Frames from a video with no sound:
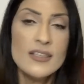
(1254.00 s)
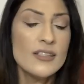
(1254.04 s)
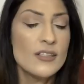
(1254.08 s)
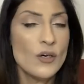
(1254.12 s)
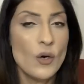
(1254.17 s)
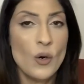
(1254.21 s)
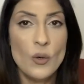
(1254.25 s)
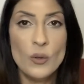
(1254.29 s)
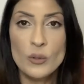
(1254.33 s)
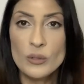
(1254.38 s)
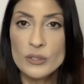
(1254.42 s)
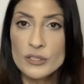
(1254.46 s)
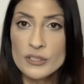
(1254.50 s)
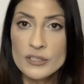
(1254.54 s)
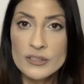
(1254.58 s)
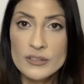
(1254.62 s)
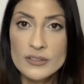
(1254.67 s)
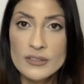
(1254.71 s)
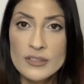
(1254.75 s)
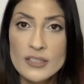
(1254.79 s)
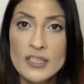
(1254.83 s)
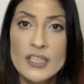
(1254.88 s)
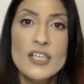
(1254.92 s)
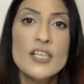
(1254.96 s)

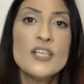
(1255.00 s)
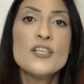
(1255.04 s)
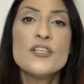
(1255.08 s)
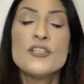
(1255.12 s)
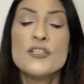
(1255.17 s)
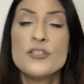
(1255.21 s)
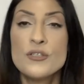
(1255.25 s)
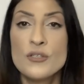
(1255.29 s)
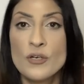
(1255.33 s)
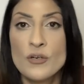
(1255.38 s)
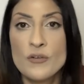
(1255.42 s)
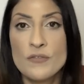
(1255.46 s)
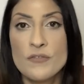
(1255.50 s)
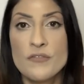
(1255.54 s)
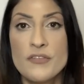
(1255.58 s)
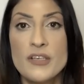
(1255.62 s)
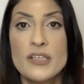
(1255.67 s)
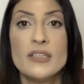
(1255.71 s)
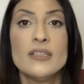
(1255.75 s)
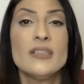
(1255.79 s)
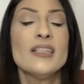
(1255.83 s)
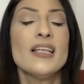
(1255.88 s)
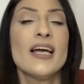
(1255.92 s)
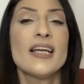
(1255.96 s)
older, you don't
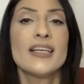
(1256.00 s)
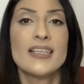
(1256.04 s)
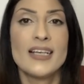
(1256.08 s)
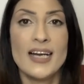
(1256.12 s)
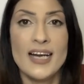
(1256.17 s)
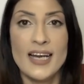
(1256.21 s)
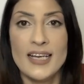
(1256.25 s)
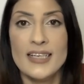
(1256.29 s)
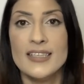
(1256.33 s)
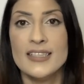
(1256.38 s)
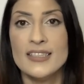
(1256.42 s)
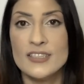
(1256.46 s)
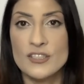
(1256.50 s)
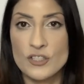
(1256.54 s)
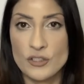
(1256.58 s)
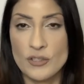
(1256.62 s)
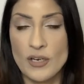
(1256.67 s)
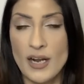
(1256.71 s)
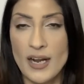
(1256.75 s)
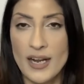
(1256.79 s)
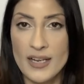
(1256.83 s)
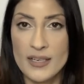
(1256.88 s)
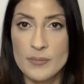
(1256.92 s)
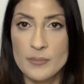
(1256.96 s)
feel like I didn't
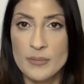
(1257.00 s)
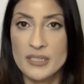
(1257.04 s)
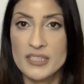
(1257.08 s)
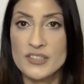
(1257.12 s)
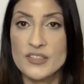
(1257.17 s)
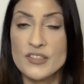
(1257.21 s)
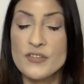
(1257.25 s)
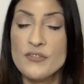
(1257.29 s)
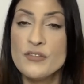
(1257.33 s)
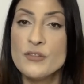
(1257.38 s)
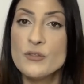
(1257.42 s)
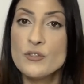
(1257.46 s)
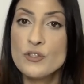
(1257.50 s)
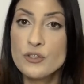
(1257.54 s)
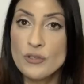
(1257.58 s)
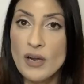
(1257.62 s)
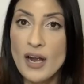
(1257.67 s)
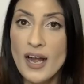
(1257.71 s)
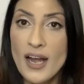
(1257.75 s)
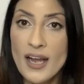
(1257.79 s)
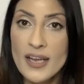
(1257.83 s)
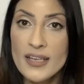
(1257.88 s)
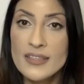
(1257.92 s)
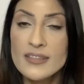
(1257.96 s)
try, because if you
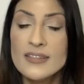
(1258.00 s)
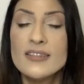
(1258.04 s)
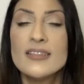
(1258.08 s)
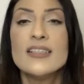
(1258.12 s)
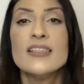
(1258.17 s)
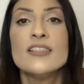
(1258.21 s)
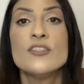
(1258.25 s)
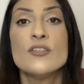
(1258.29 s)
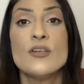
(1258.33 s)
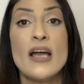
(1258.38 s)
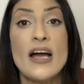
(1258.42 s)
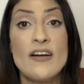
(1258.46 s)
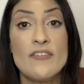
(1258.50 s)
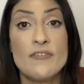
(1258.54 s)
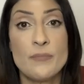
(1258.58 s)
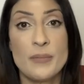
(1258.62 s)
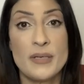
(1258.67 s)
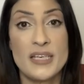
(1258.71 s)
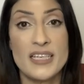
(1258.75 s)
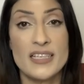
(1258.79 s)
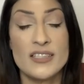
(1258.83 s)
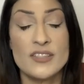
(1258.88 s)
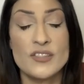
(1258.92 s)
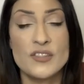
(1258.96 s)
tried, then you have
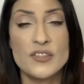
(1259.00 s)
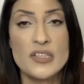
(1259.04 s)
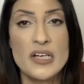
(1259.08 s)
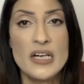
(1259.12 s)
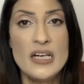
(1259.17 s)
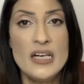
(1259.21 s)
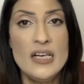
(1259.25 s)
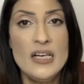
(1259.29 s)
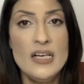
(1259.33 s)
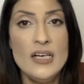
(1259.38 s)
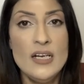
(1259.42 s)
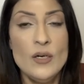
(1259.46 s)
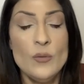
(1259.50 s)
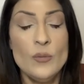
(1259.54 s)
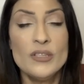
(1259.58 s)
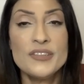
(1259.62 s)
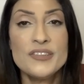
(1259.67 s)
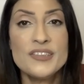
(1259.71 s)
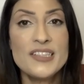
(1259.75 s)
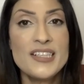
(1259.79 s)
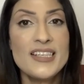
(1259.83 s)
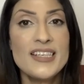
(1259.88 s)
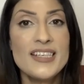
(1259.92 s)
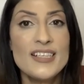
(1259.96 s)
peace. Well,
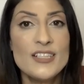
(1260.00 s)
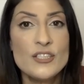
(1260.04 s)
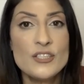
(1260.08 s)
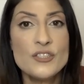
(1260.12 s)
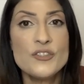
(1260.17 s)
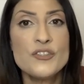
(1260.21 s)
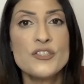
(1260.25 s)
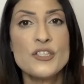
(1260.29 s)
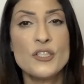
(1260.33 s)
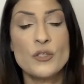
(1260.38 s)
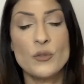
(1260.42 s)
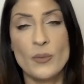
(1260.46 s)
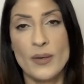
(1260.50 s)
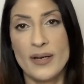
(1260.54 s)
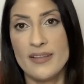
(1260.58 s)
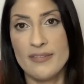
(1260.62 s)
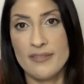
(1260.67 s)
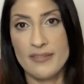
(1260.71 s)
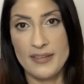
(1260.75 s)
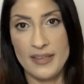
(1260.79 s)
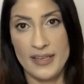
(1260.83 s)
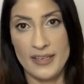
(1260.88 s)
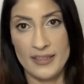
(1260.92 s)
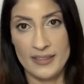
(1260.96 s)
see, here's the great
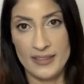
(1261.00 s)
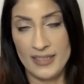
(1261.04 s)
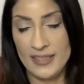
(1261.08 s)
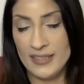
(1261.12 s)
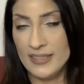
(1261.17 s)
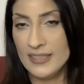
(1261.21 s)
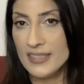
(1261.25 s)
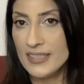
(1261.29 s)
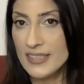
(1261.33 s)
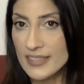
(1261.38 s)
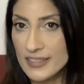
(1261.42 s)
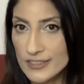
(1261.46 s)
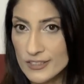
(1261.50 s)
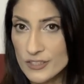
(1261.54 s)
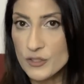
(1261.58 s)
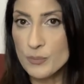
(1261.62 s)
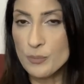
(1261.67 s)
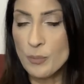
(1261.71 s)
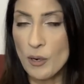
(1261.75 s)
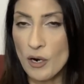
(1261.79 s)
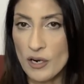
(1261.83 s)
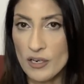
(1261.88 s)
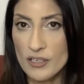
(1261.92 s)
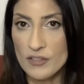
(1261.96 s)
thing, and here's
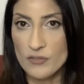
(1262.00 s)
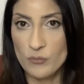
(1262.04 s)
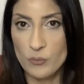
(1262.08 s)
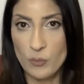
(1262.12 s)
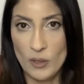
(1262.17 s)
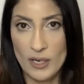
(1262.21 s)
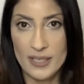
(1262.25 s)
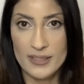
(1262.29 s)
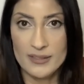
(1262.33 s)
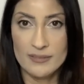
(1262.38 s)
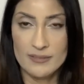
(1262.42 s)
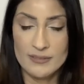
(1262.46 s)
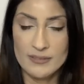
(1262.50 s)
part of what,